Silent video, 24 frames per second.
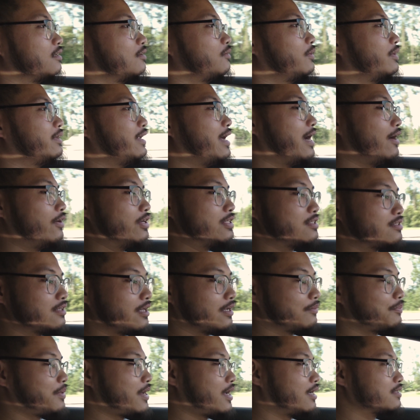Well, now it's
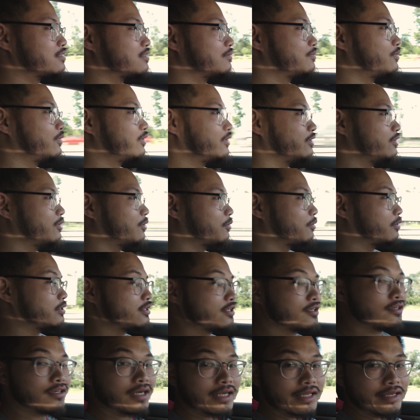like past the point of no
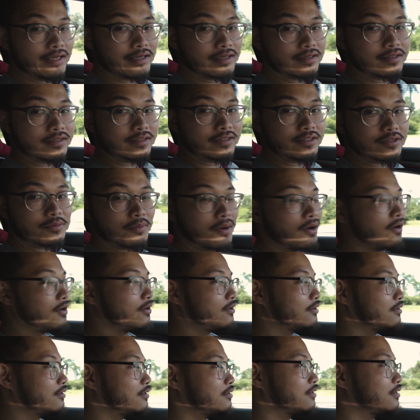return. I can't clear them
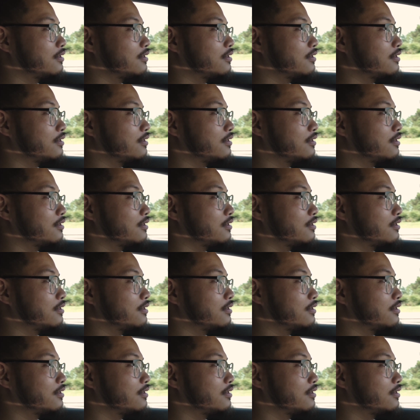all.